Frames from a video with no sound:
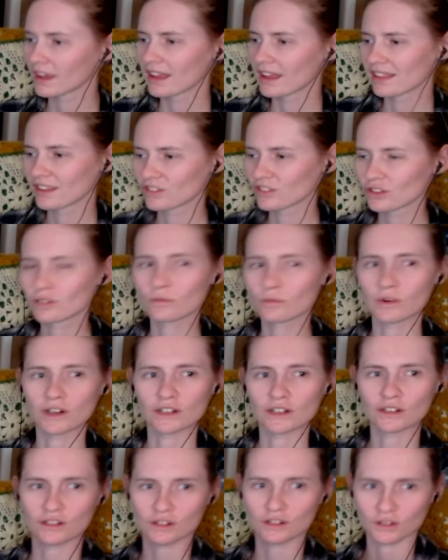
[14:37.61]
This is where
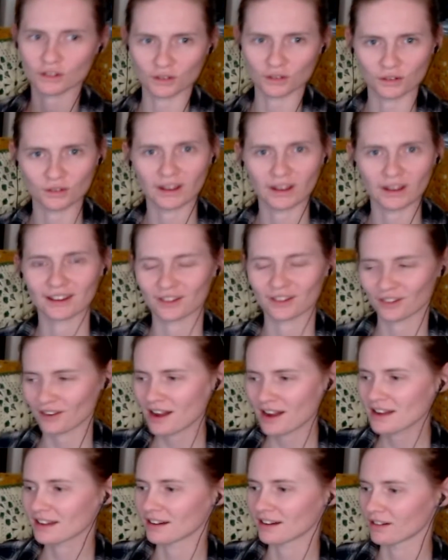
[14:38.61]
Tsu and
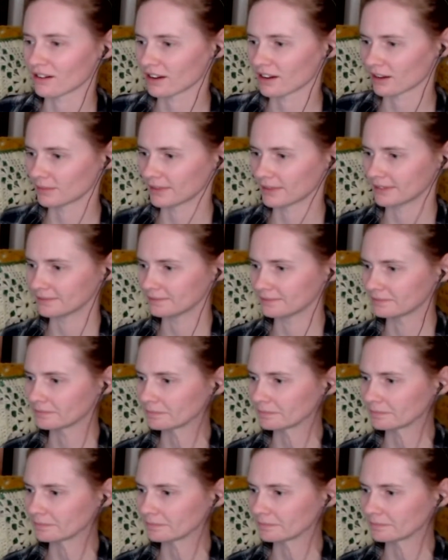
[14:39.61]
Uraraka all come in.